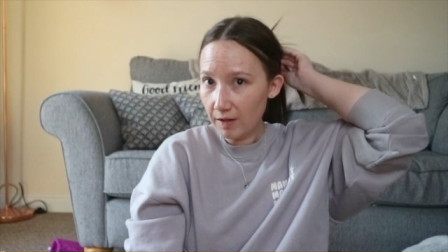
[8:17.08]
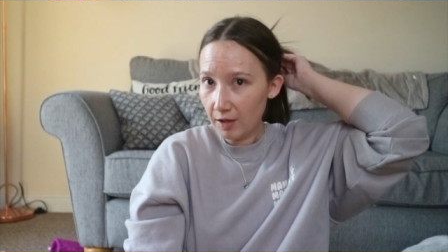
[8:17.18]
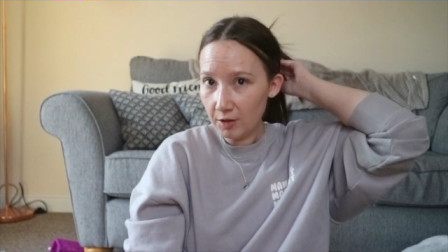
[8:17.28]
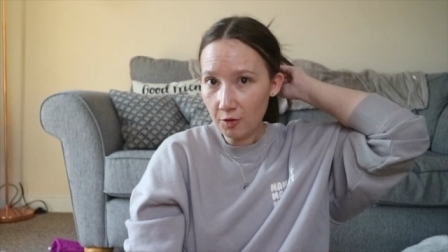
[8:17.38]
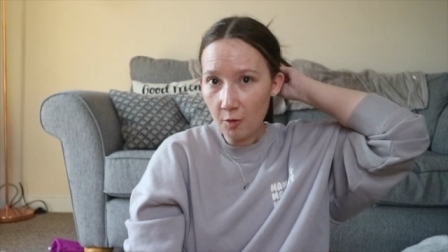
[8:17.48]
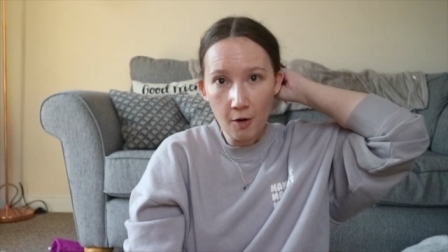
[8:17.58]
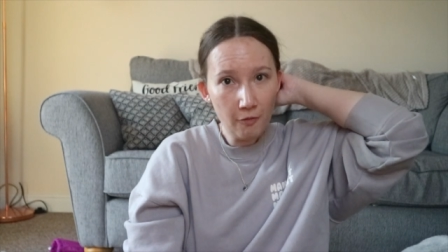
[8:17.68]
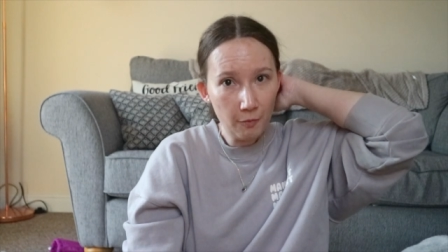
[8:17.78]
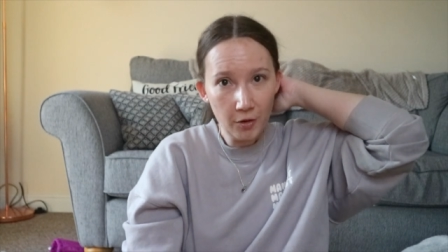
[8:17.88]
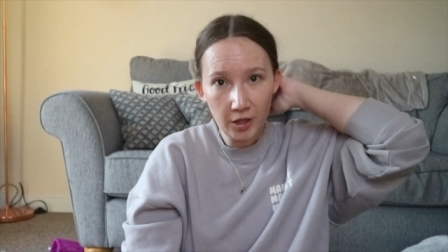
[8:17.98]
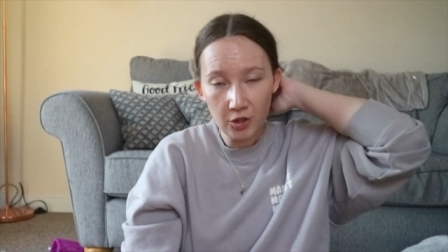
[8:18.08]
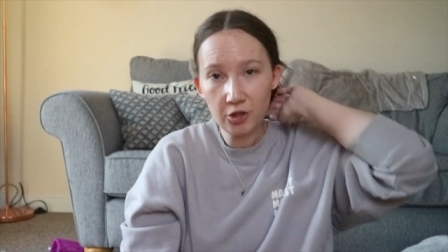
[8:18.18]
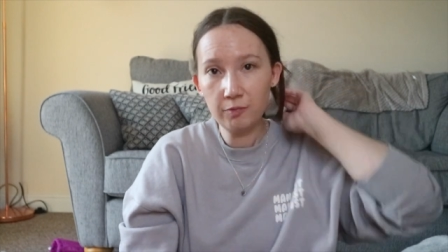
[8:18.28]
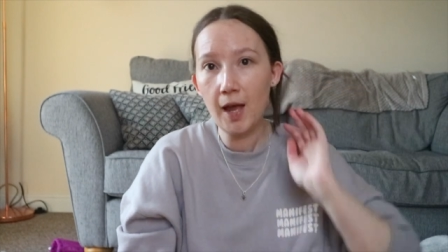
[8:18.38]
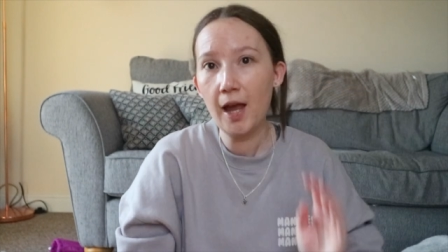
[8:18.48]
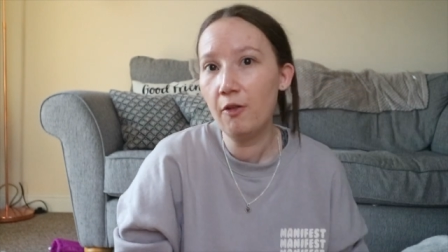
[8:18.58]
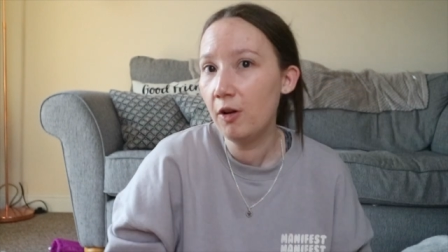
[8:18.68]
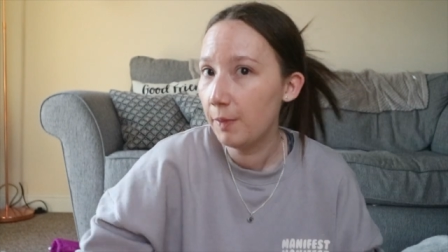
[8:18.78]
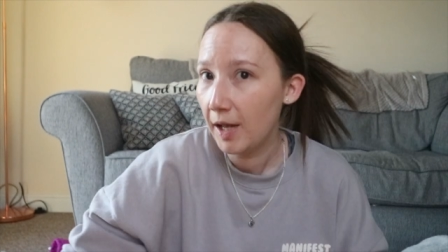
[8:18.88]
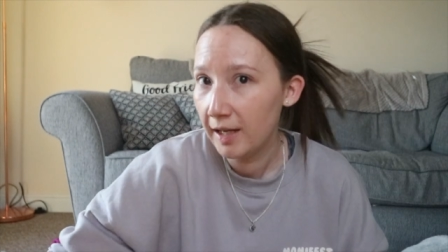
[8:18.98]
I just come home from work and shove my hair
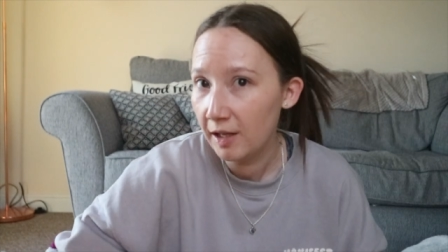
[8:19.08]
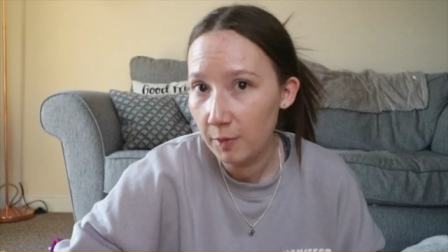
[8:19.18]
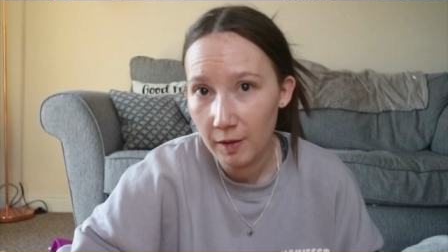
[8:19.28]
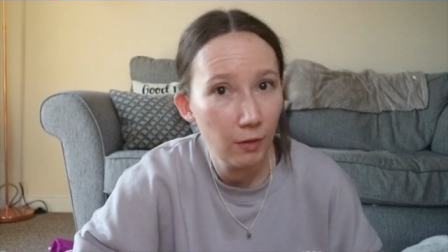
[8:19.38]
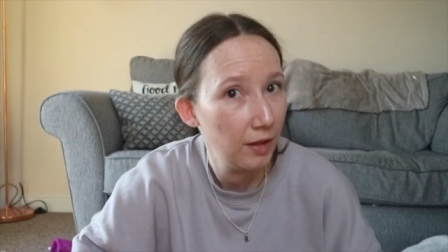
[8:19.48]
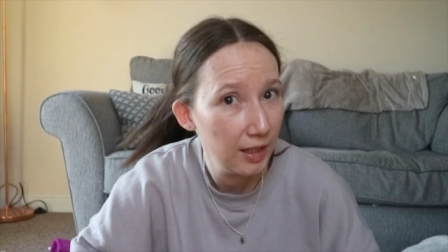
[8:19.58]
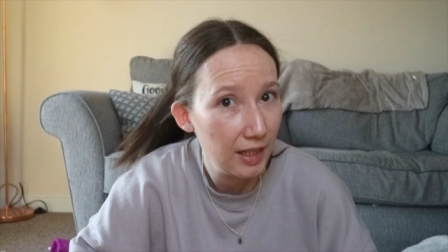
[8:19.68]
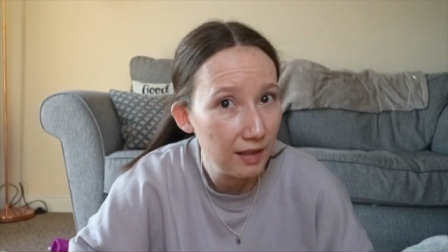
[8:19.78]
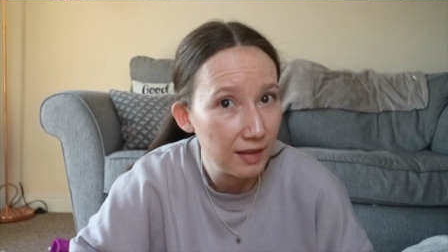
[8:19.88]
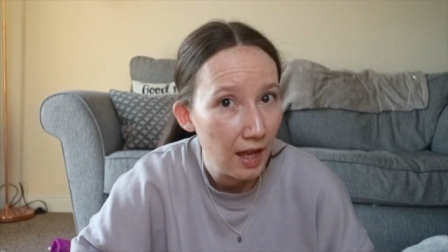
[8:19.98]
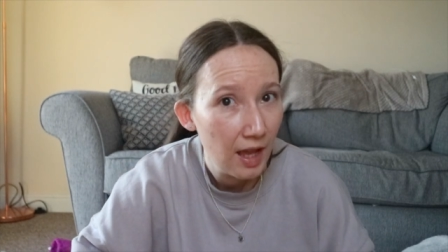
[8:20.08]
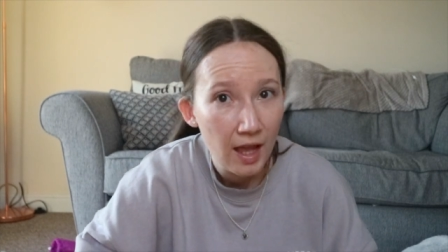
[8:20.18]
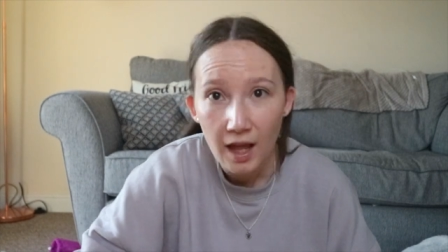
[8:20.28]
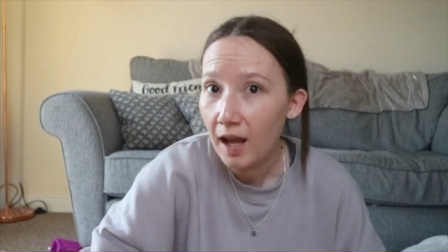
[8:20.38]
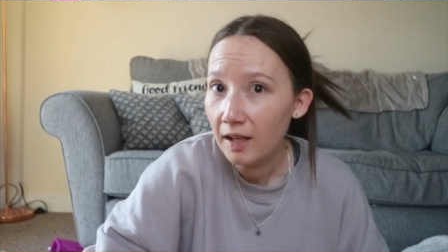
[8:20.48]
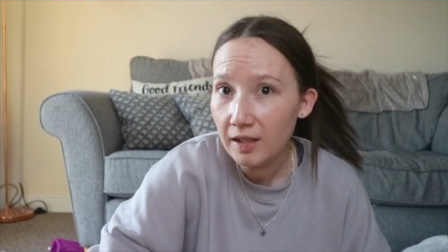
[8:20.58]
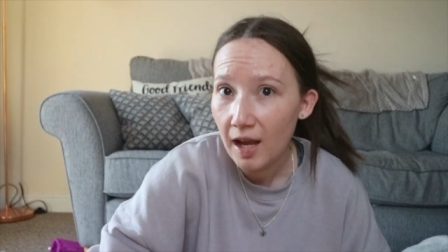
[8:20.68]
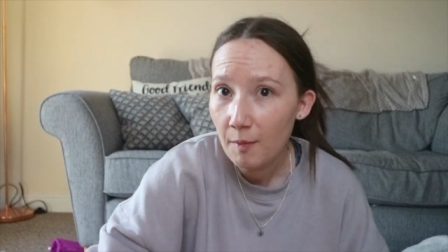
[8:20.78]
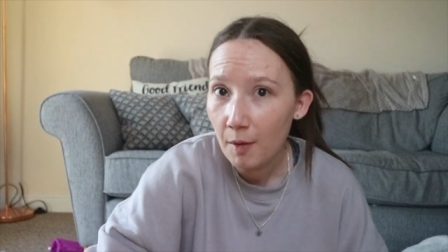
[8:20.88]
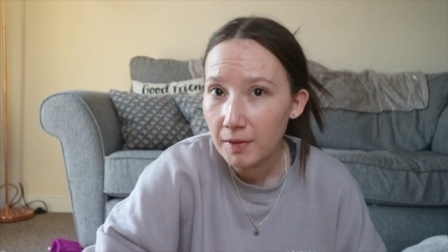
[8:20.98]
up and it'll be in one of these. And
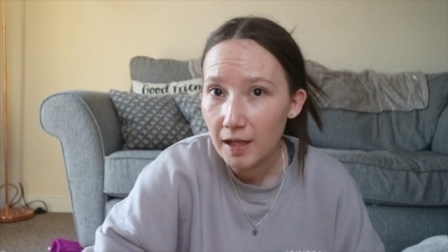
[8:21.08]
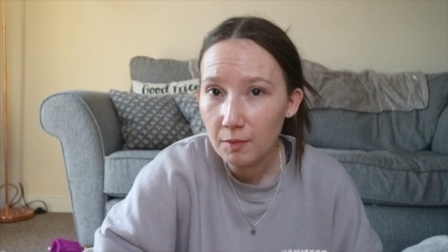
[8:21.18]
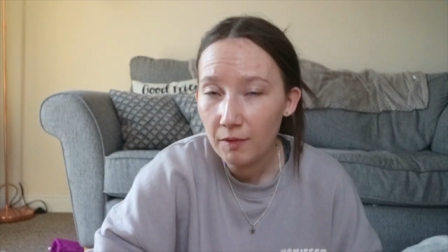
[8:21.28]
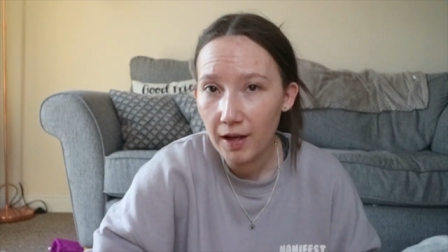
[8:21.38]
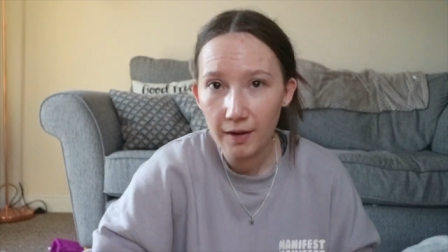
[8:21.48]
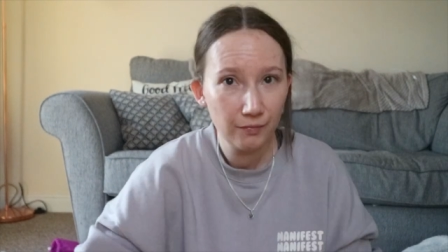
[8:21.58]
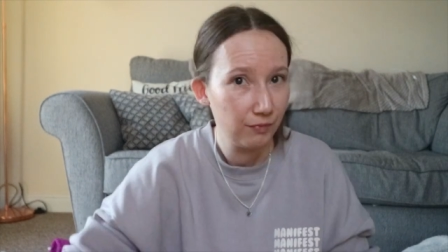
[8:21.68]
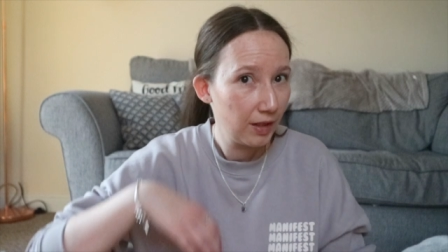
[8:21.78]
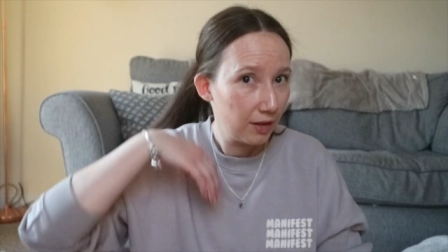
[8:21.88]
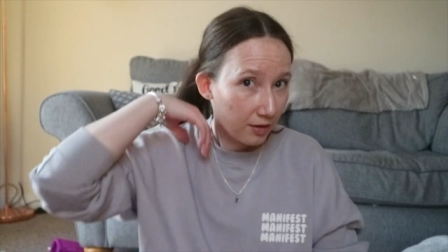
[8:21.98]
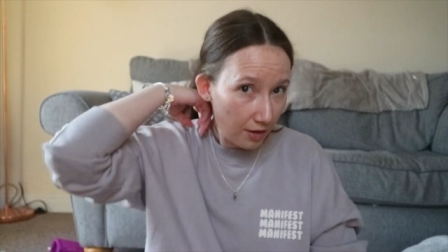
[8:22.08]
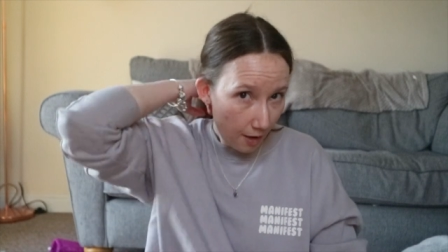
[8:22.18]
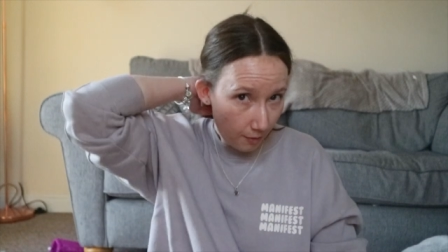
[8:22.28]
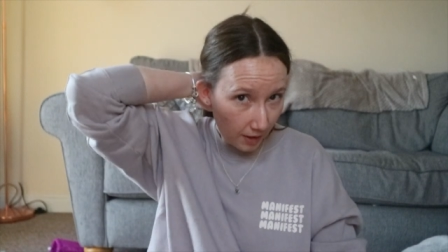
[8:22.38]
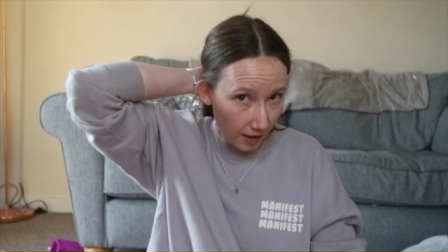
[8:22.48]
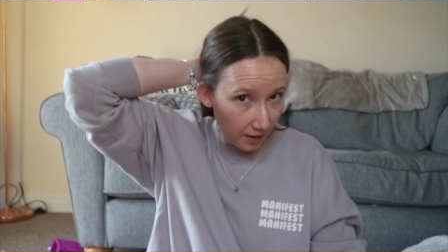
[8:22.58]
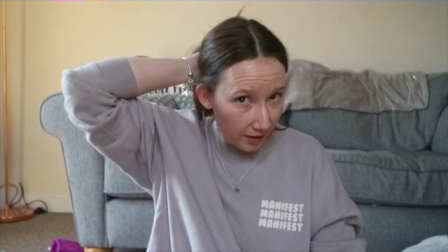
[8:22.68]
yeah, I'm obsessed with it. So,